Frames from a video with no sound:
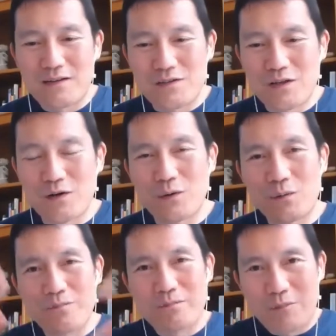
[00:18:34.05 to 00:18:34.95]

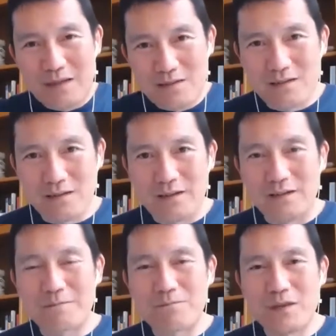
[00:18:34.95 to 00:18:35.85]
So
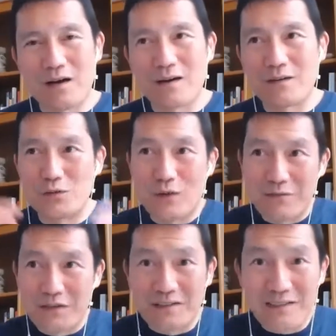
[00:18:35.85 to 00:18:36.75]
basically, uh, you
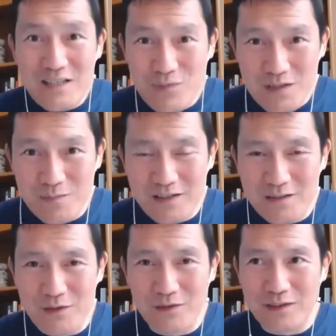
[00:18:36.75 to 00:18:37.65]
have the least
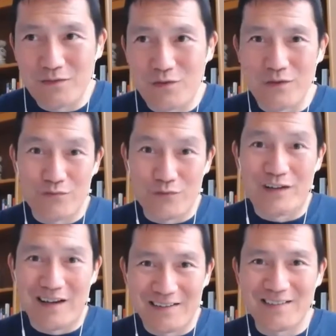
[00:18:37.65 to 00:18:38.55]
responsibility for the free
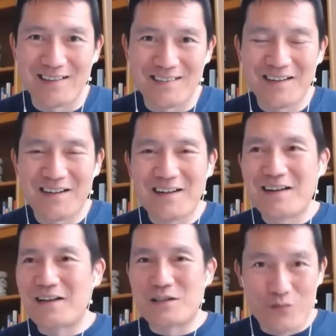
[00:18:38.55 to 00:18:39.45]
content.
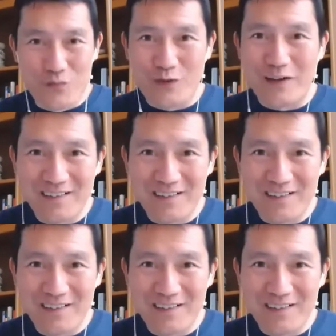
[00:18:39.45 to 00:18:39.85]
It's free,